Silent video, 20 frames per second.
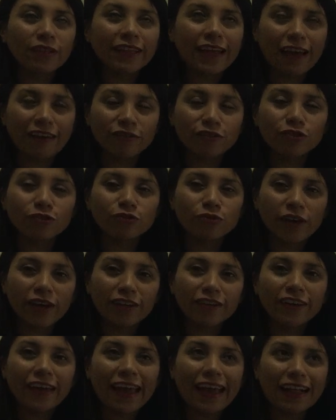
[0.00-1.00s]
have to try
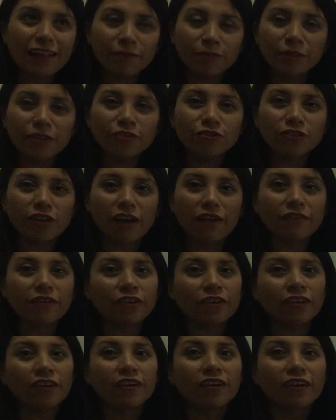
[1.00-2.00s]
to help each
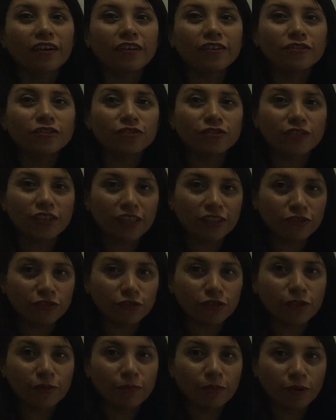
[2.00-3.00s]
other to get
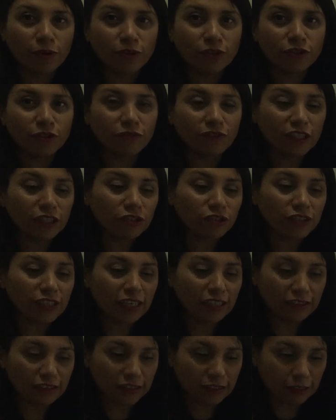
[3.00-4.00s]
to the point of each
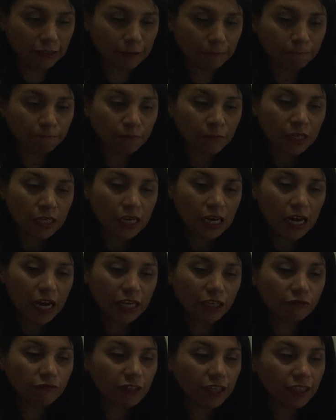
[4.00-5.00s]
sentence.
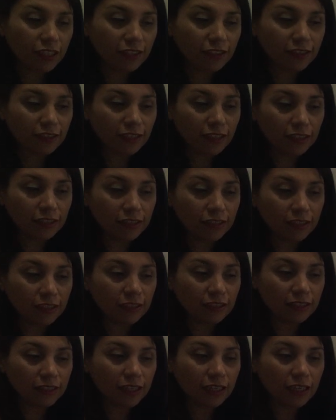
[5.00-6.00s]
I created the
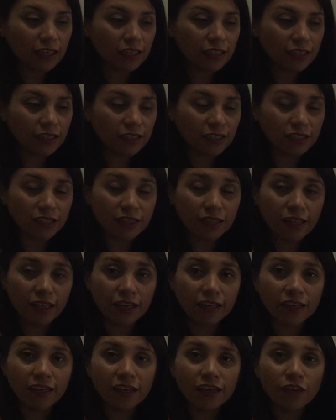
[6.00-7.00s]
sentences
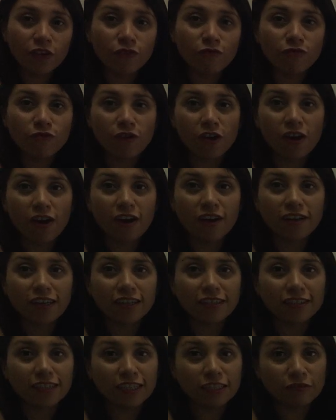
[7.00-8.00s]
thinking of what
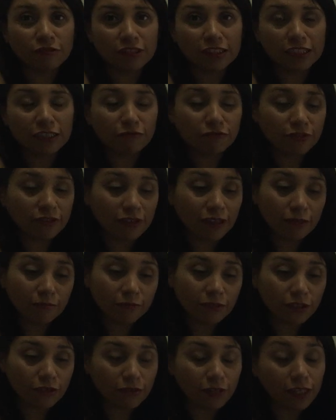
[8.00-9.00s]
is interesting for
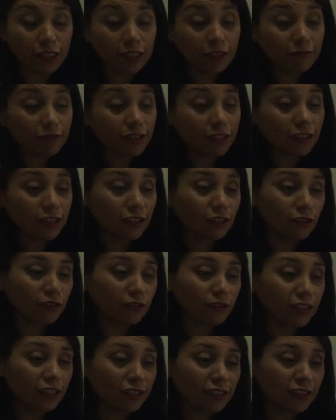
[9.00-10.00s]
them, so I even
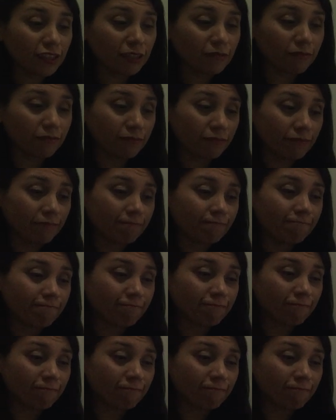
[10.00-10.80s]
included some